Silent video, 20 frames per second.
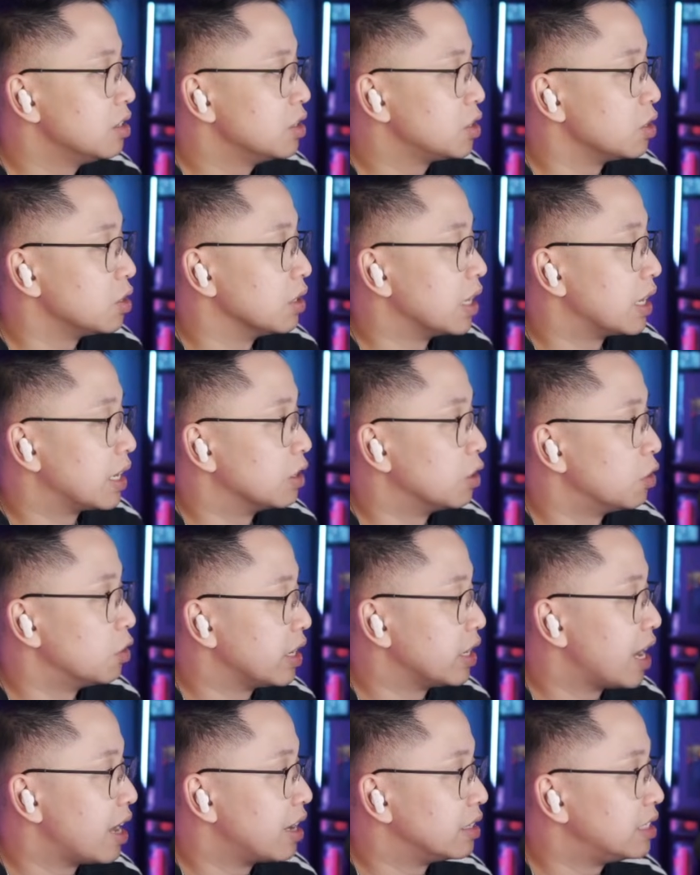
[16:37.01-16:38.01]
So like
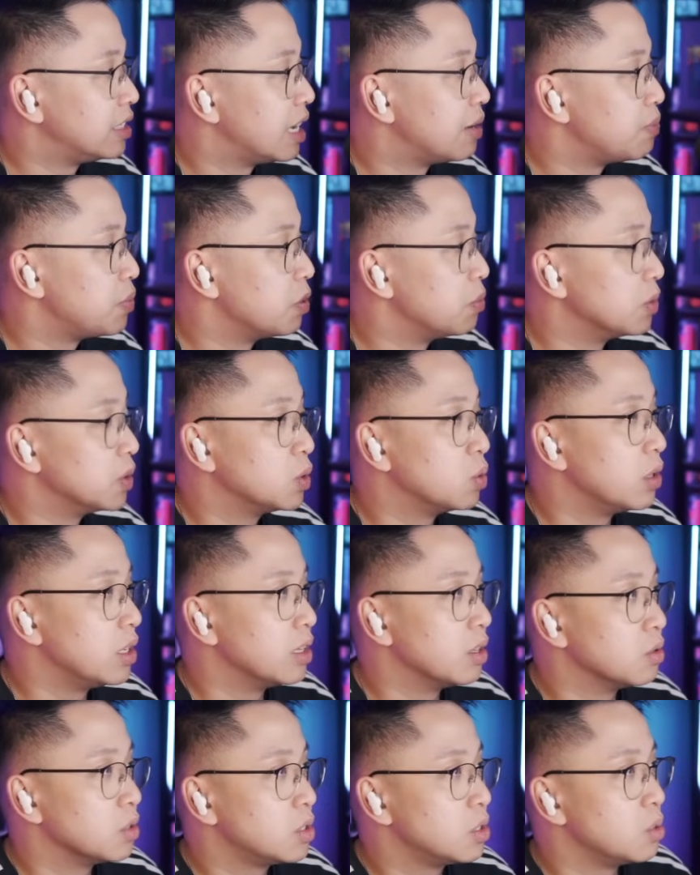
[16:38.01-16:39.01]
learning how to tempo between
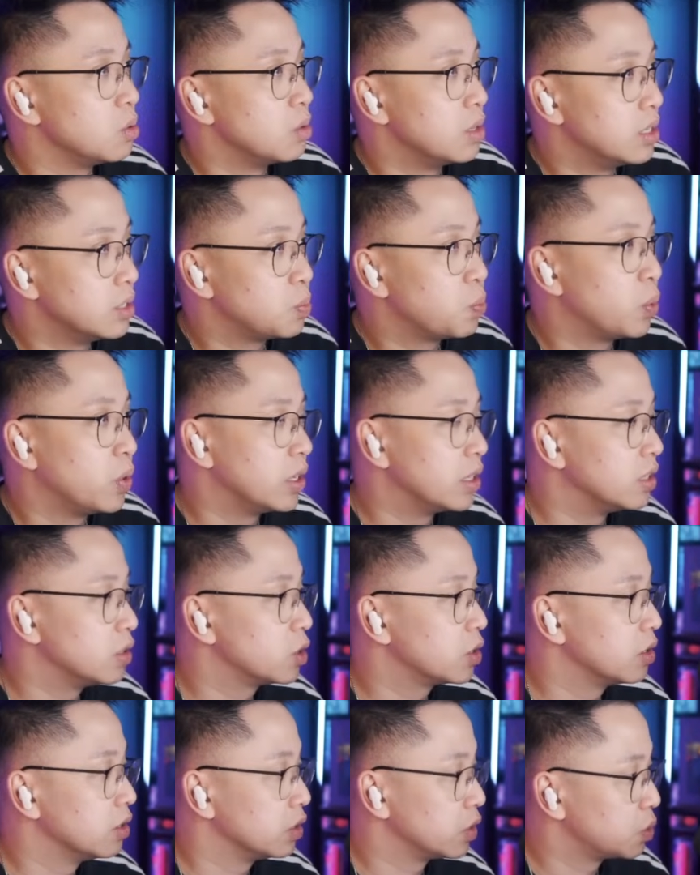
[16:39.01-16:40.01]
those two is pretty good
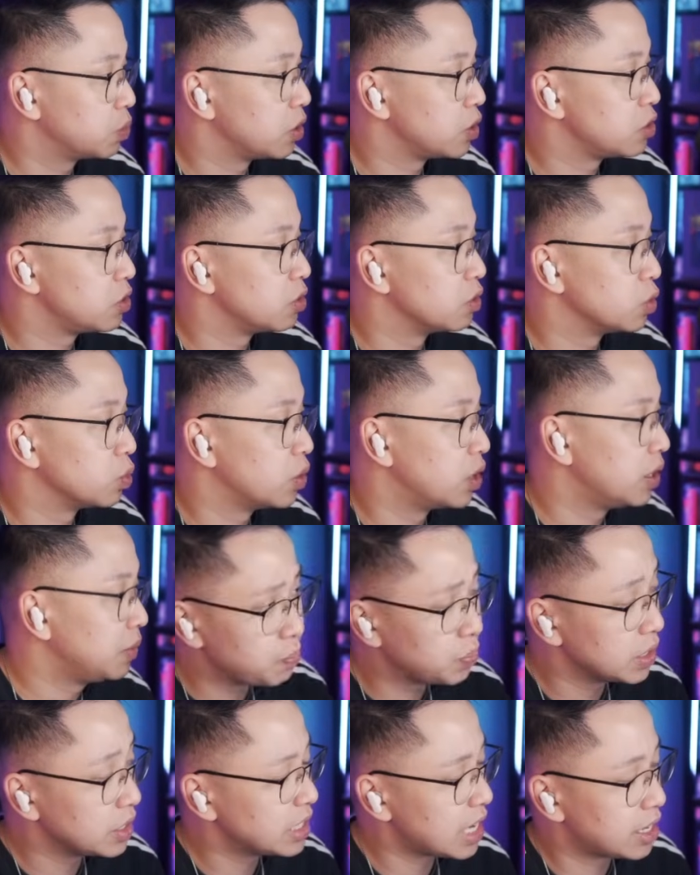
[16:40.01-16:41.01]
skill expression as well.
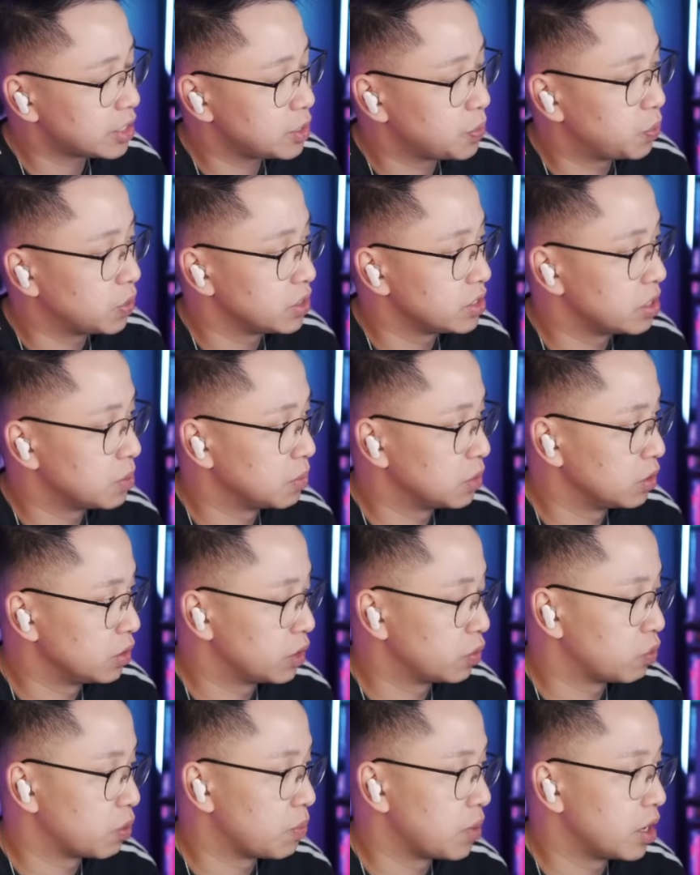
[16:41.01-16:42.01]
Plays actually pretty similarly
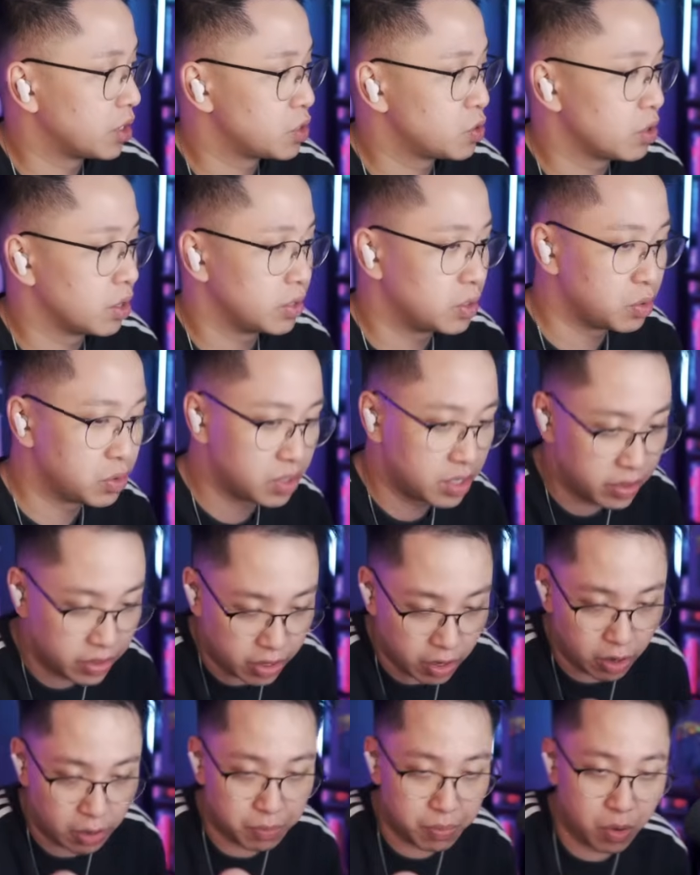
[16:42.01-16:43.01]
to Ramatra. You sit
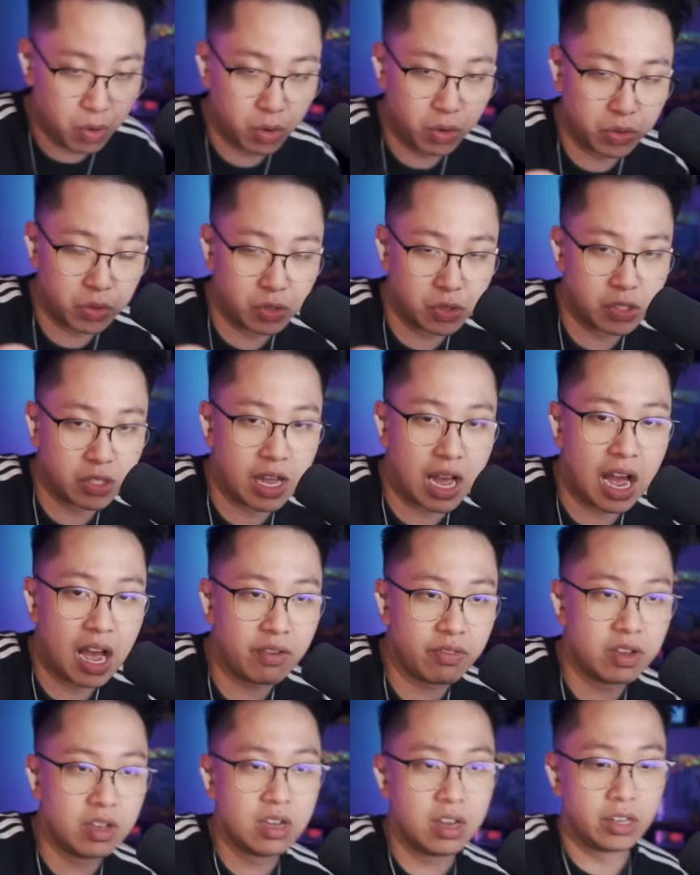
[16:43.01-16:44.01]
there and poke with your
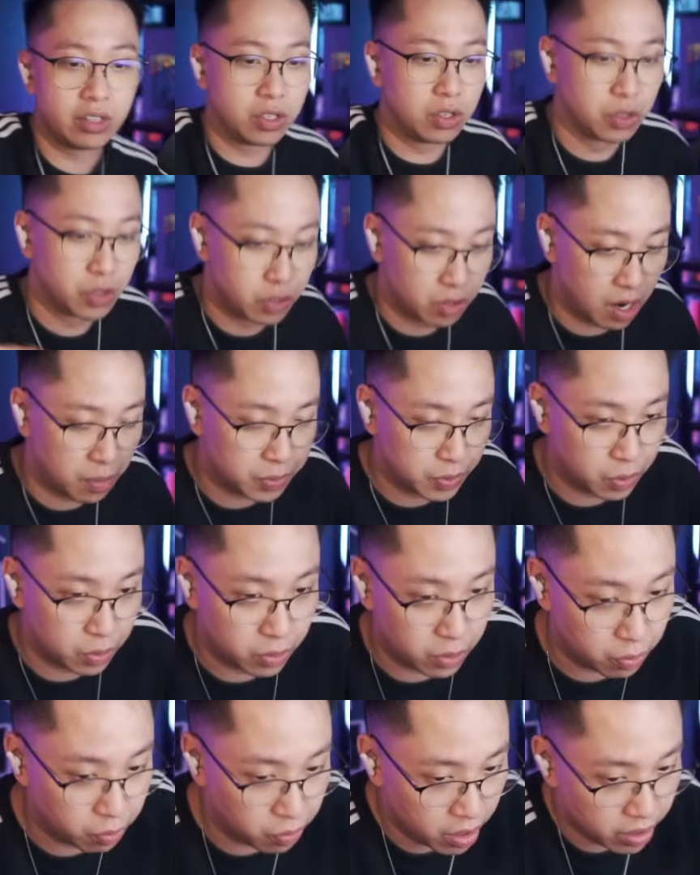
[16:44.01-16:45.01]
staff until there's an
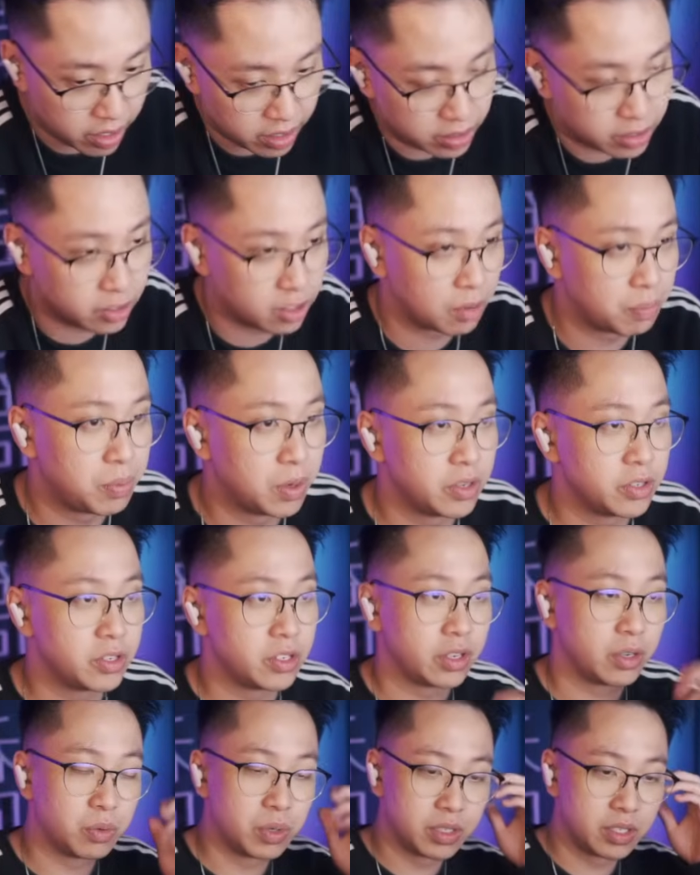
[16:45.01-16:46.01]
opportunity to run in and start
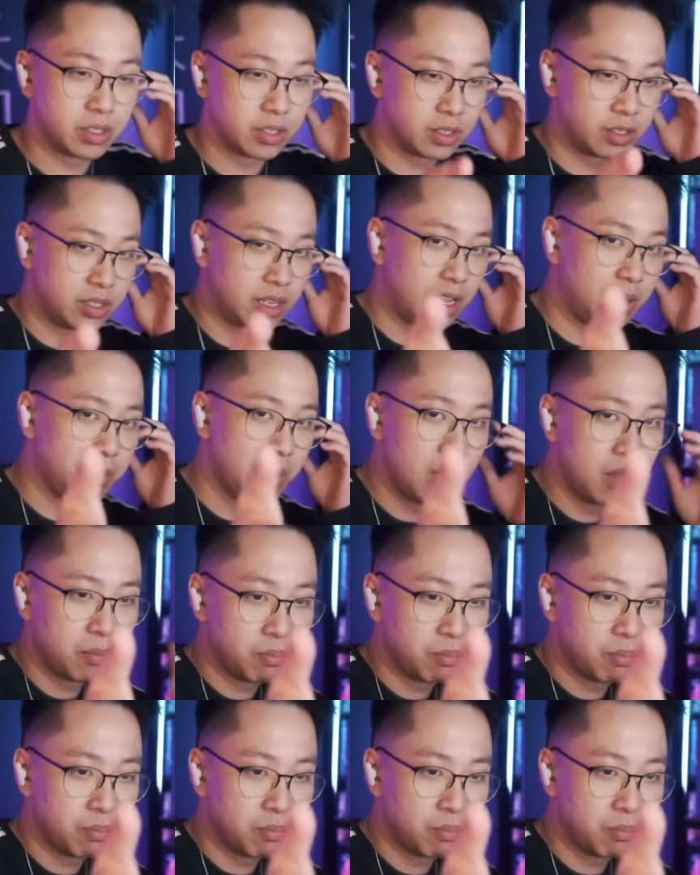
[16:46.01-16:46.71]
punching. Orisa's the same.